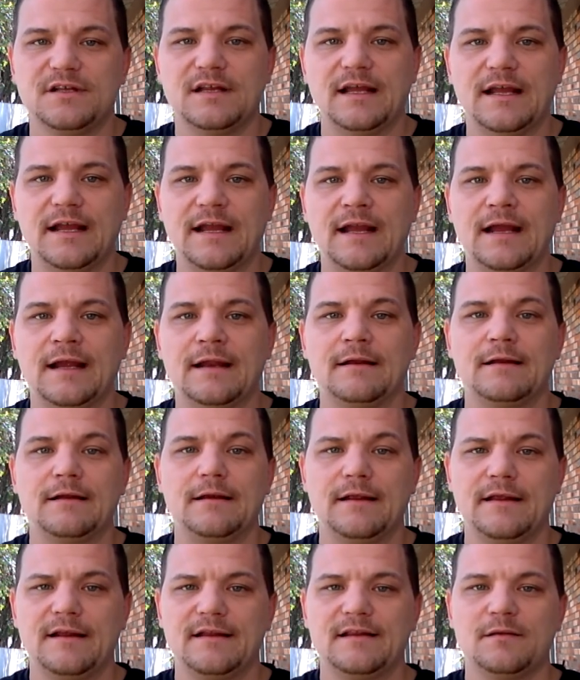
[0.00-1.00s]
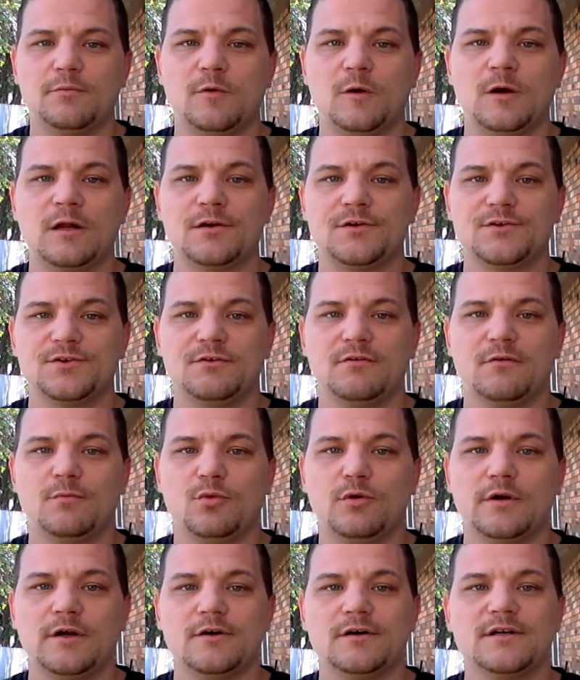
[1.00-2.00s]
and get the water to a
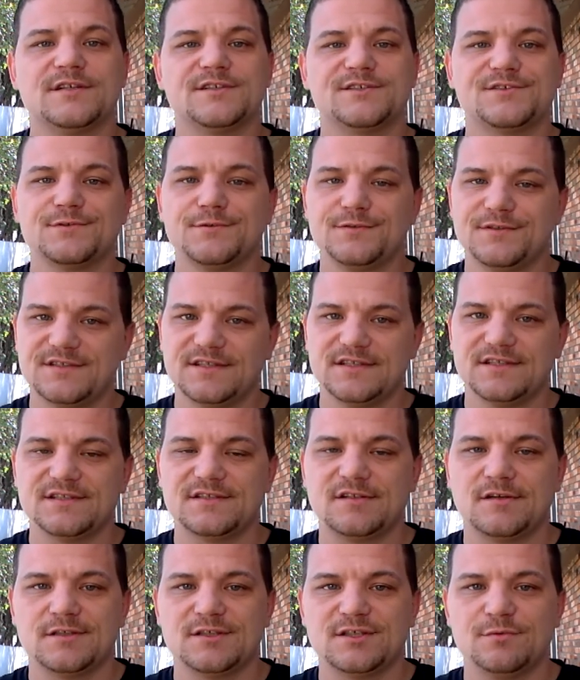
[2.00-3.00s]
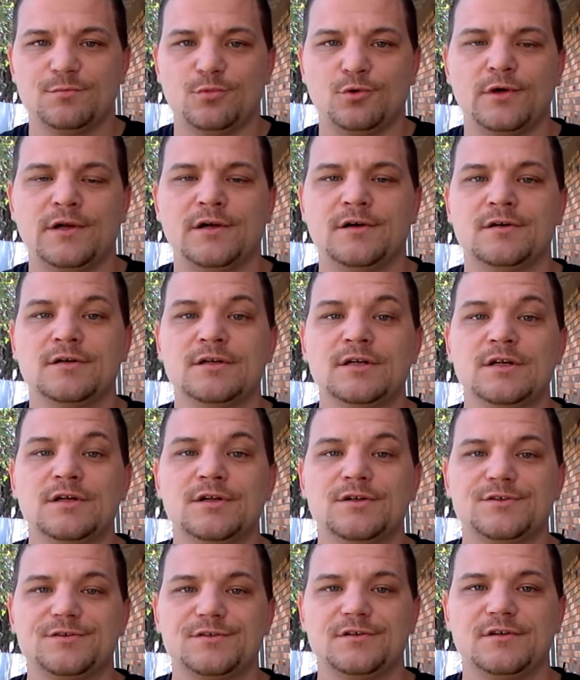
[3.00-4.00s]
boil. As soon as it starts to boil,
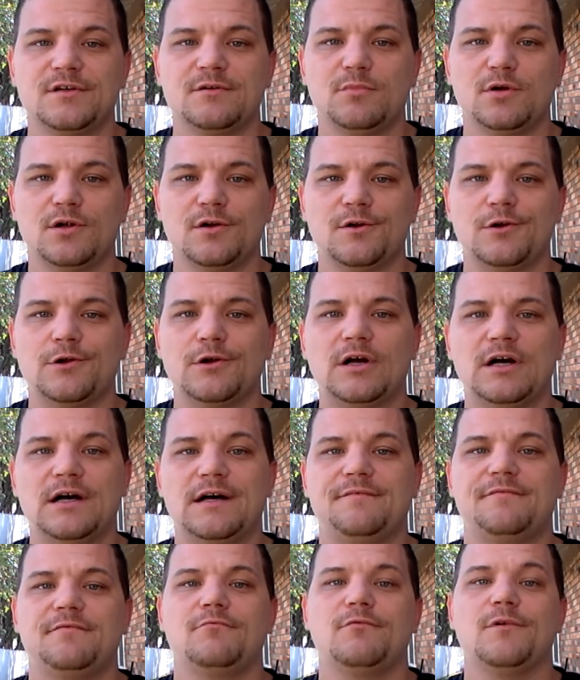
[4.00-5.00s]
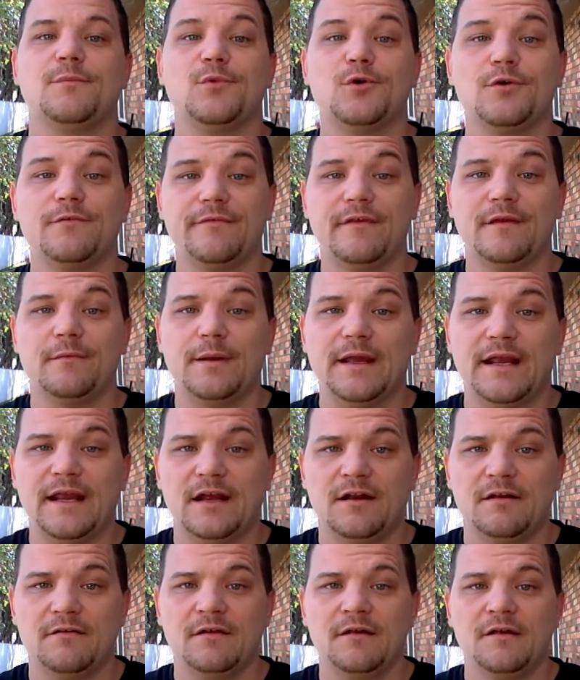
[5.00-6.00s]
turn the burner off, remove the
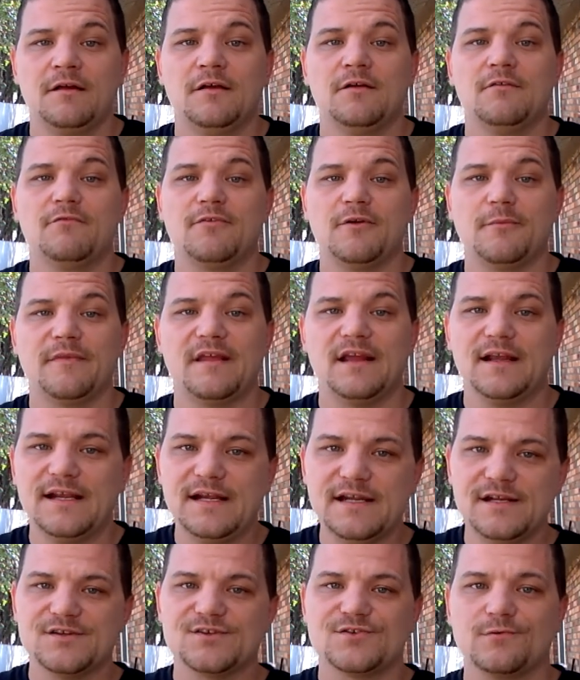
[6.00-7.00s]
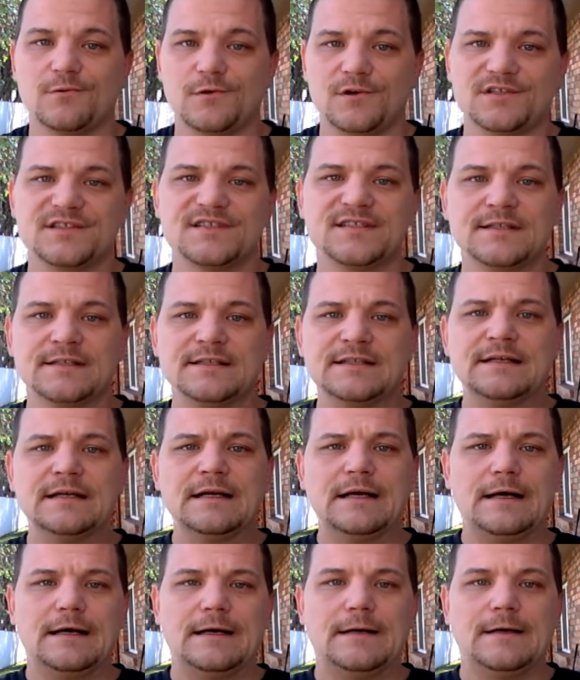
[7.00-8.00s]
pan from the heat source,
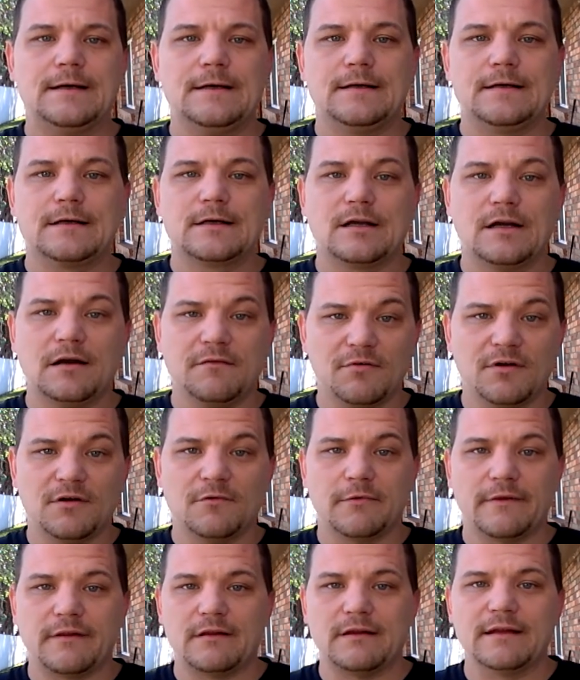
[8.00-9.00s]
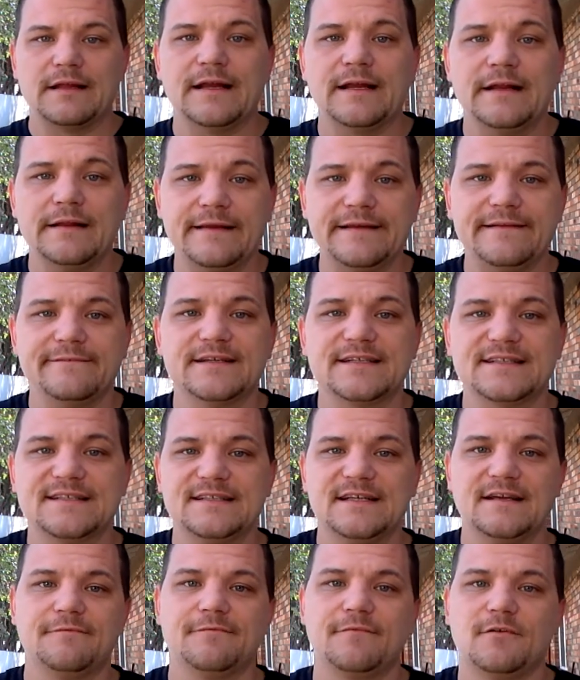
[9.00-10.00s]
uh, cover it with a lid, leave it
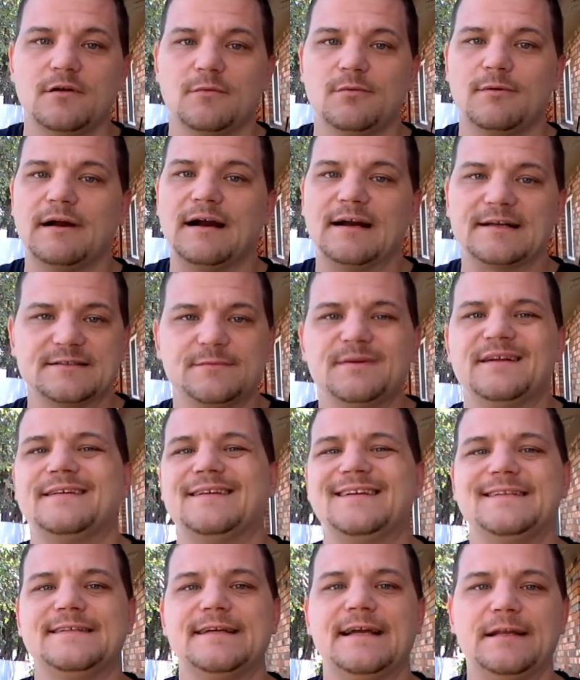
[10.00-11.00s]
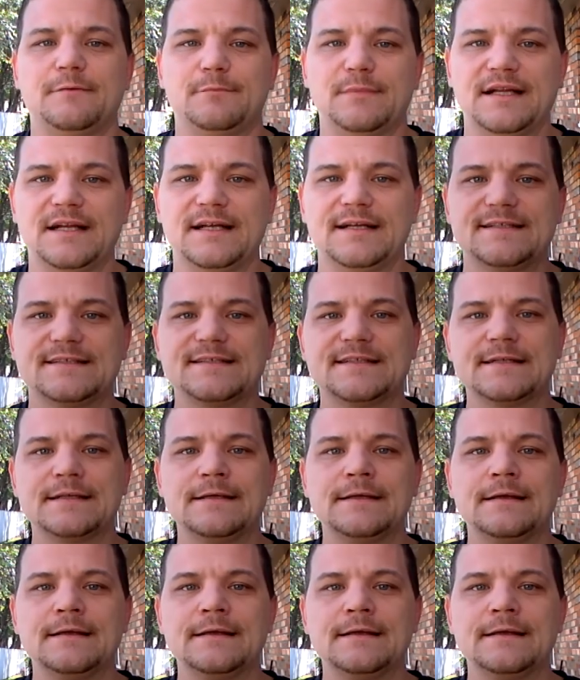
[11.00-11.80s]
sit for approximately 10 minutes.